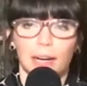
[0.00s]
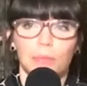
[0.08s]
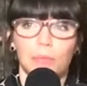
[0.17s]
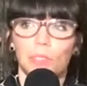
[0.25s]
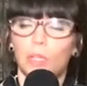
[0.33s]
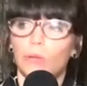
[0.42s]

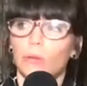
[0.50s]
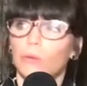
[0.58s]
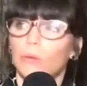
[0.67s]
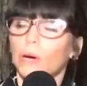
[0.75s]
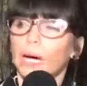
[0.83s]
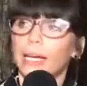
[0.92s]

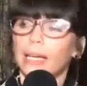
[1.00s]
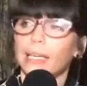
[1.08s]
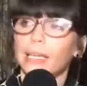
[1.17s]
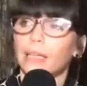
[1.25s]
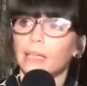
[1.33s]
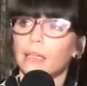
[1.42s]
So
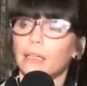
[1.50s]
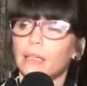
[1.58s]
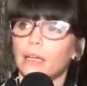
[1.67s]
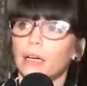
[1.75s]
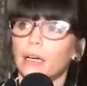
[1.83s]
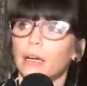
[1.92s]
I
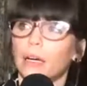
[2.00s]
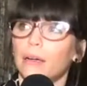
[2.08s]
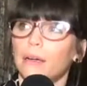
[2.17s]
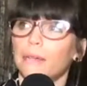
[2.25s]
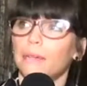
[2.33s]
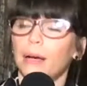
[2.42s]

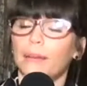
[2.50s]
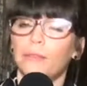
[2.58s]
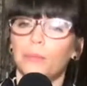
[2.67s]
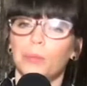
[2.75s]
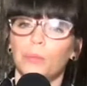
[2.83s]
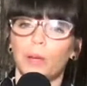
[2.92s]
have
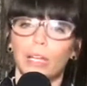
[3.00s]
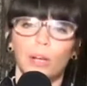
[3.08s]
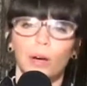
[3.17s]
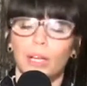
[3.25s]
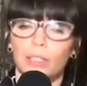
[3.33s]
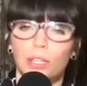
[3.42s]
been,
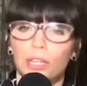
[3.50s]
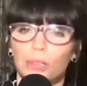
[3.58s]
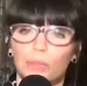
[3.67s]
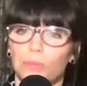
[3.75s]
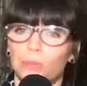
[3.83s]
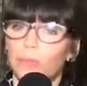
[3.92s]
I
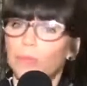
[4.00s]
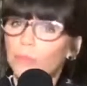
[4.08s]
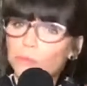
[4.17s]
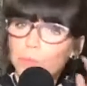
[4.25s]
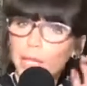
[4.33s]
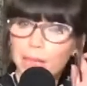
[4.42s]
started
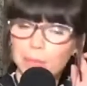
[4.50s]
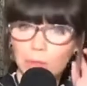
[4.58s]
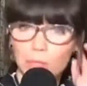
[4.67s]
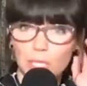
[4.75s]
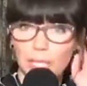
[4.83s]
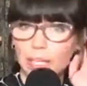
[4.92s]
playing
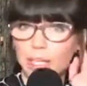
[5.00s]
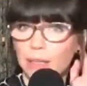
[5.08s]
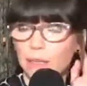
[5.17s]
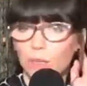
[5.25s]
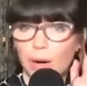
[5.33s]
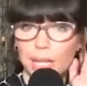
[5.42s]
music
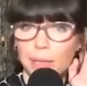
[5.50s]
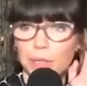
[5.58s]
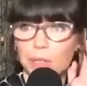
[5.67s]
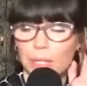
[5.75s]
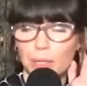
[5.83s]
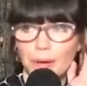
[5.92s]
and writing
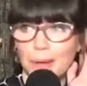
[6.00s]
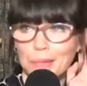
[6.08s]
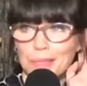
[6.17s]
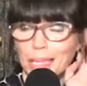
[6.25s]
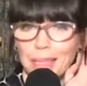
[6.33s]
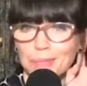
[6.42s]
music when I was
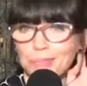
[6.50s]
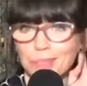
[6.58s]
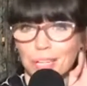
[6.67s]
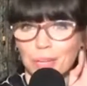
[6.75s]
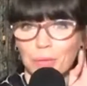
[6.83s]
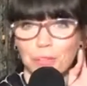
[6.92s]
like,
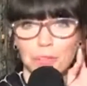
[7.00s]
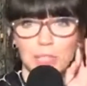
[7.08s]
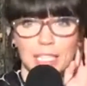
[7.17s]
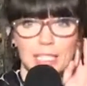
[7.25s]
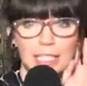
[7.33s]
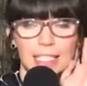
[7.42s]

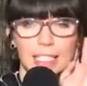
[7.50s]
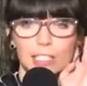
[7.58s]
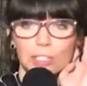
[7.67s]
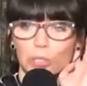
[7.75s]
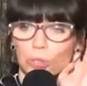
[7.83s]
15, 16 years